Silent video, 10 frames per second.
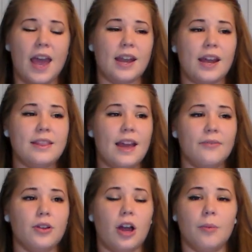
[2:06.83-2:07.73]
and I
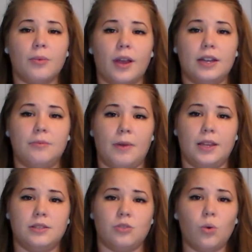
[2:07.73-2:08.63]
never upgraded
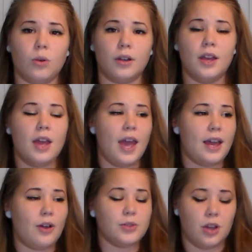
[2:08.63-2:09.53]
my sword,
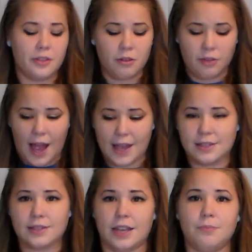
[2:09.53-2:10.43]
and I was on the
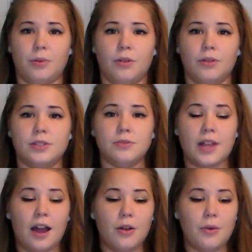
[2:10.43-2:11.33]
last temple. So
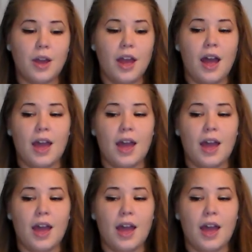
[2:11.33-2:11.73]
now